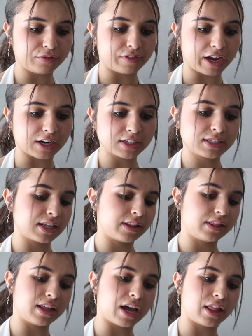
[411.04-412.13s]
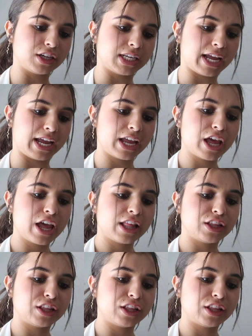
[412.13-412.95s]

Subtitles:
blue flares the other day.